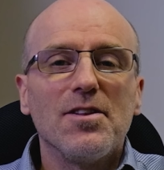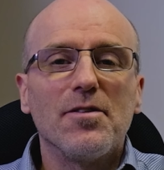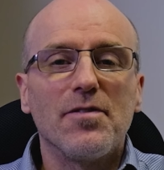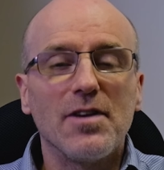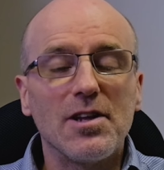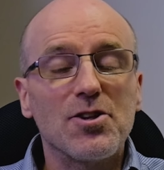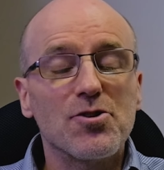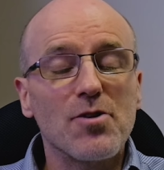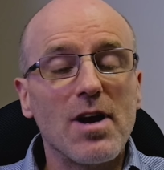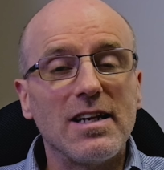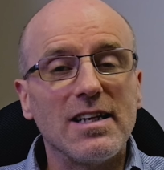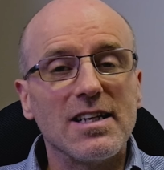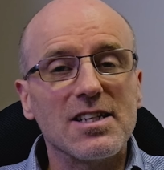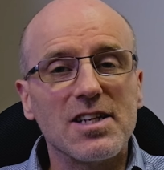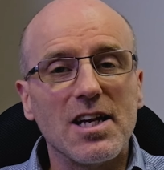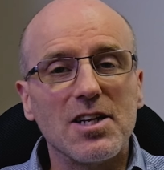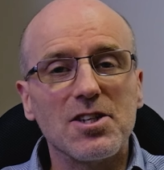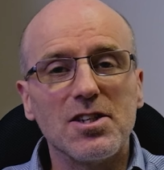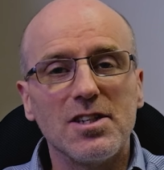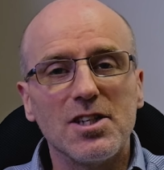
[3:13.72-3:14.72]
The fifth training
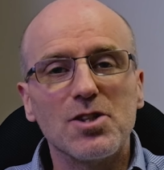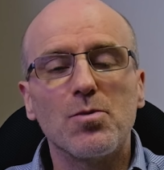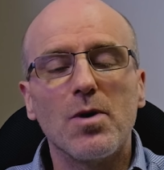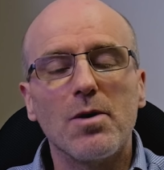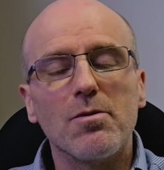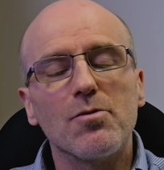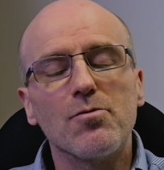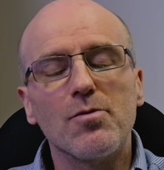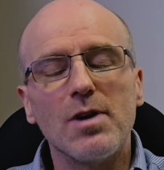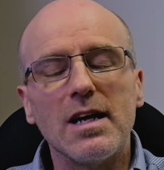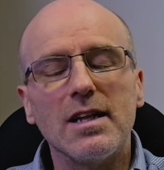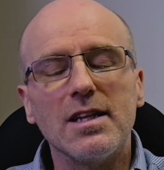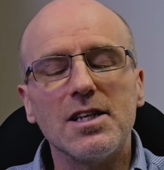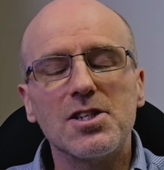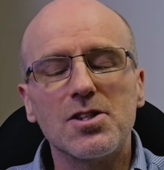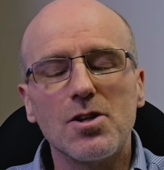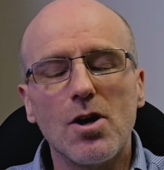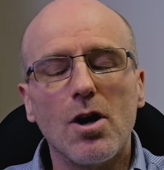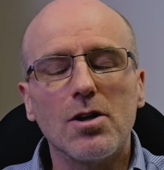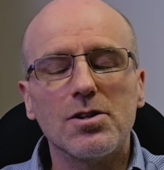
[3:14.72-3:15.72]
session is where we really
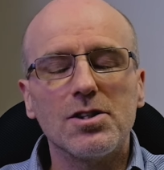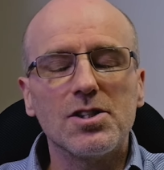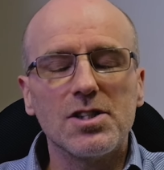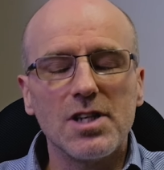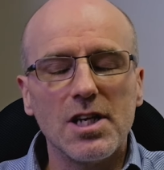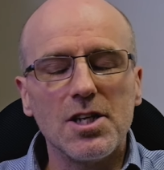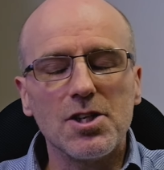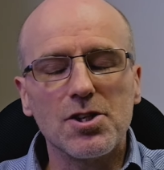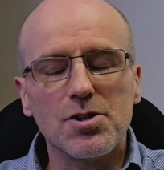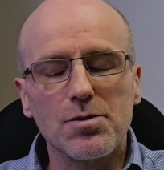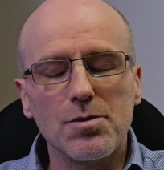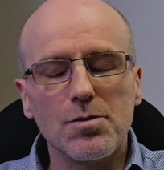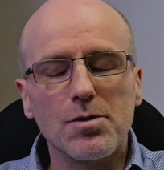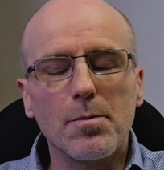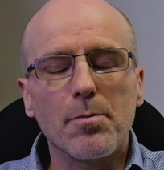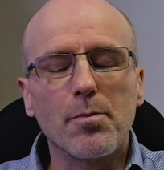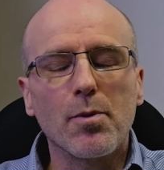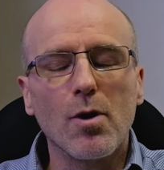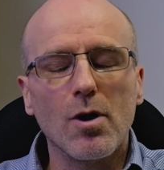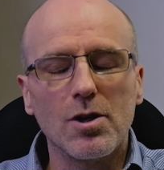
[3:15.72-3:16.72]
start to teach through
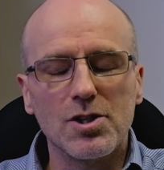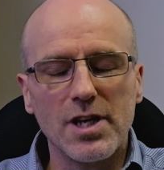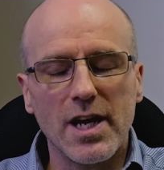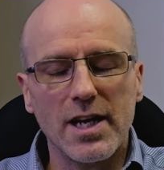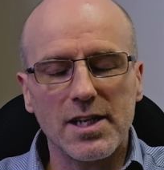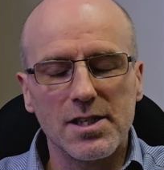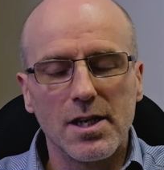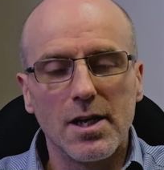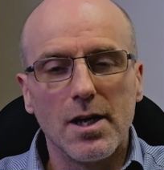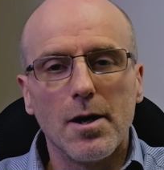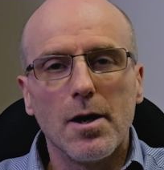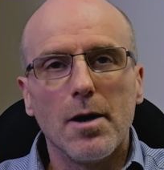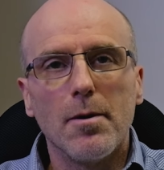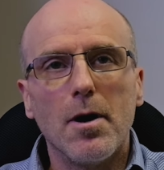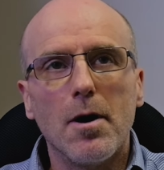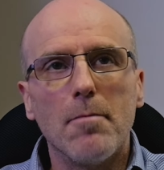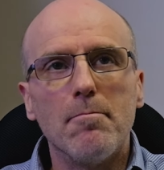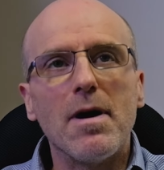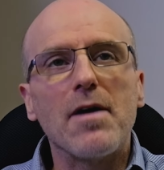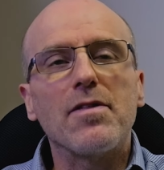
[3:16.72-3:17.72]
the project
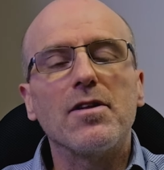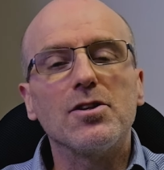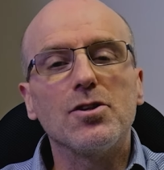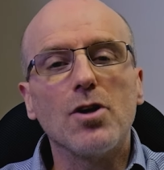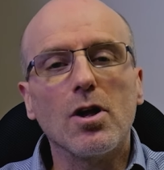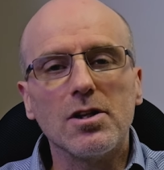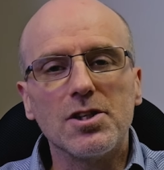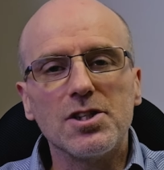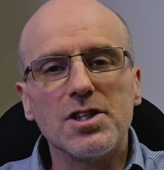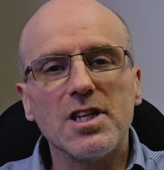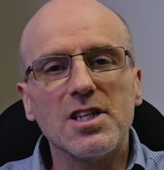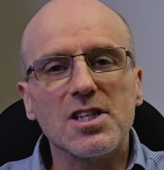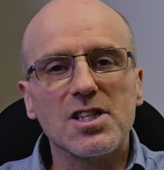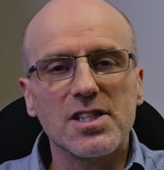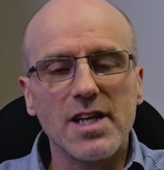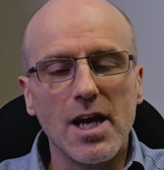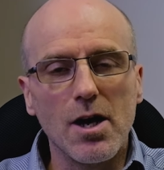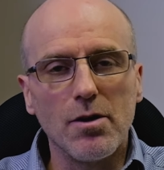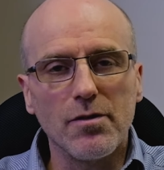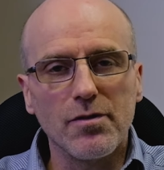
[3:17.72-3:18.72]
methodology
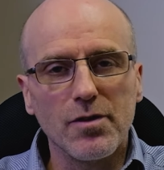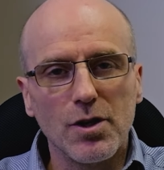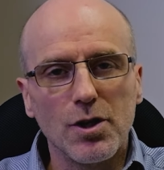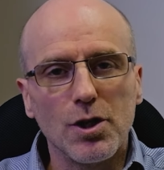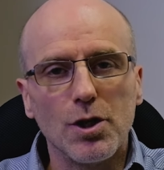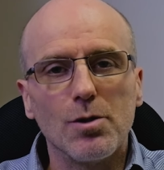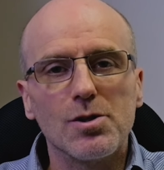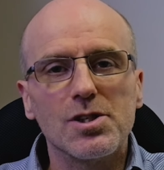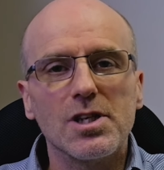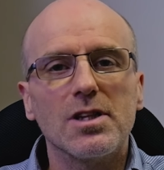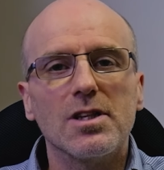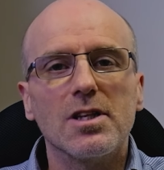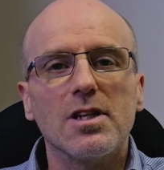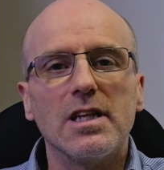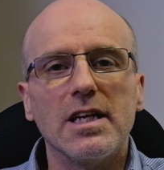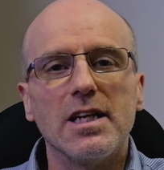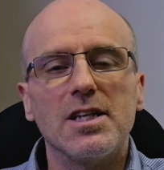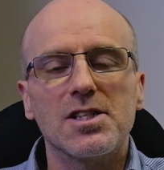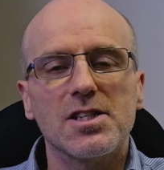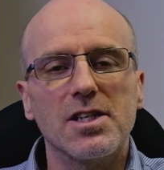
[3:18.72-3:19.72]
itself using the
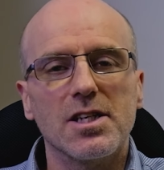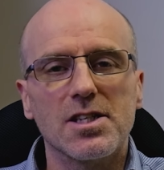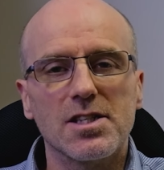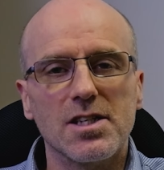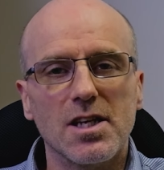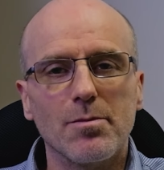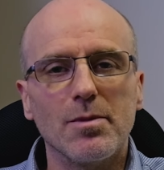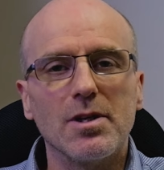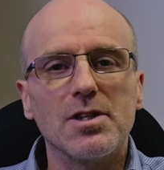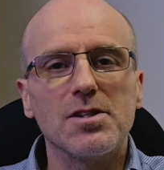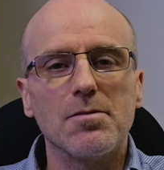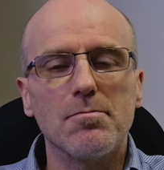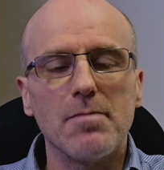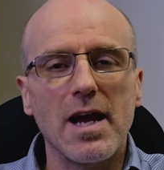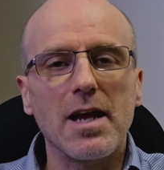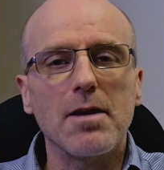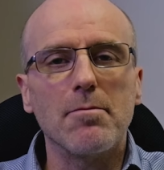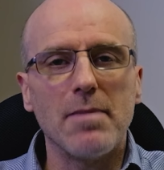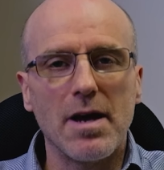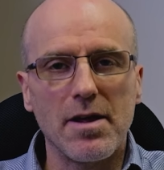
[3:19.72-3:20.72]
Lean Six Sigma
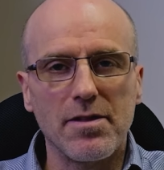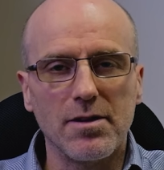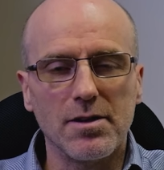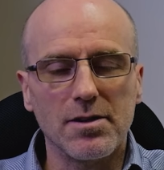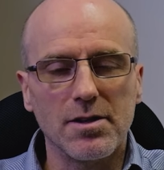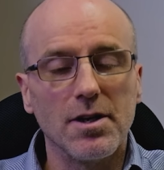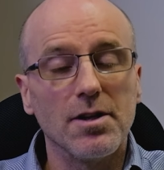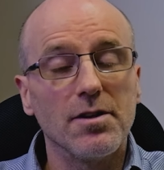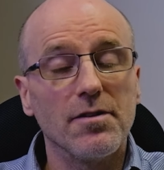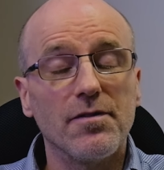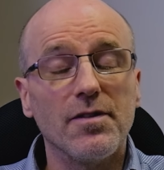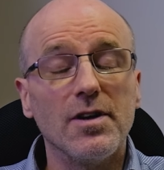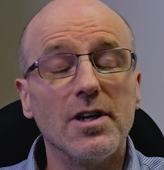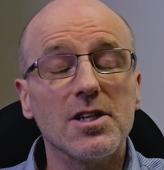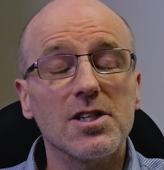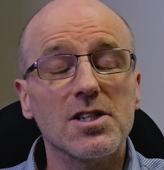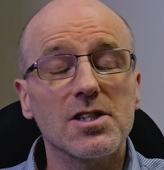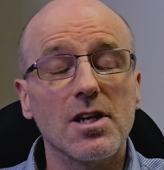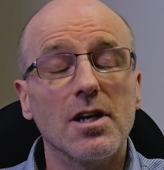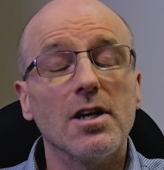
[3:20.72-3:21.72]
DMAIC method.
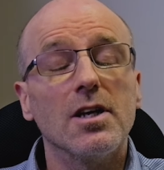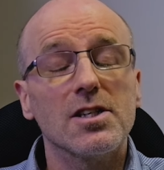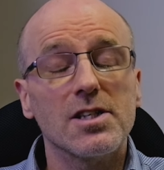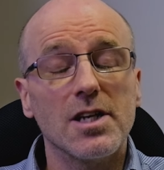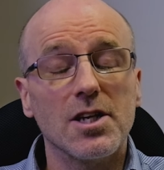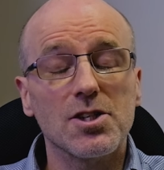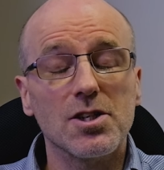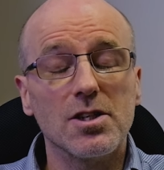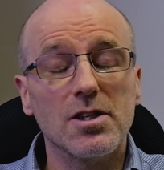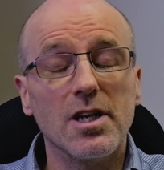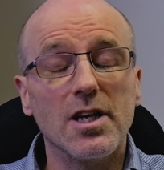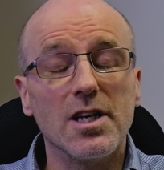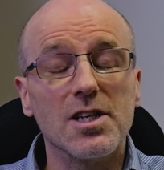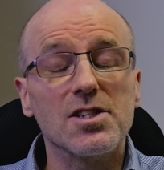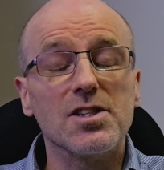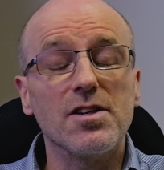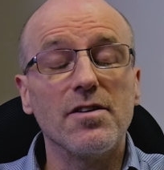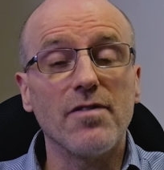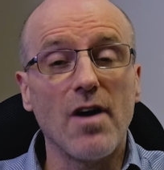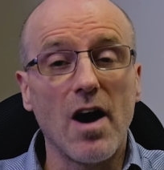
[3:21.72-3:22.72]
First session
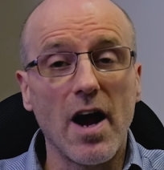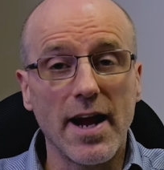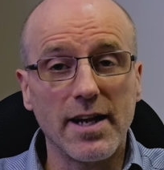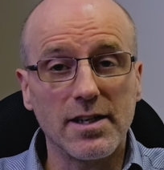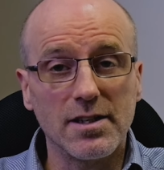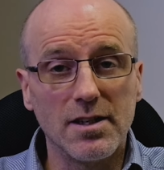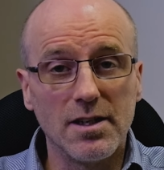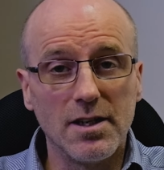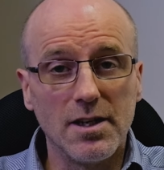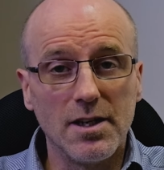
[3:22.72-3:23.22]
is Define.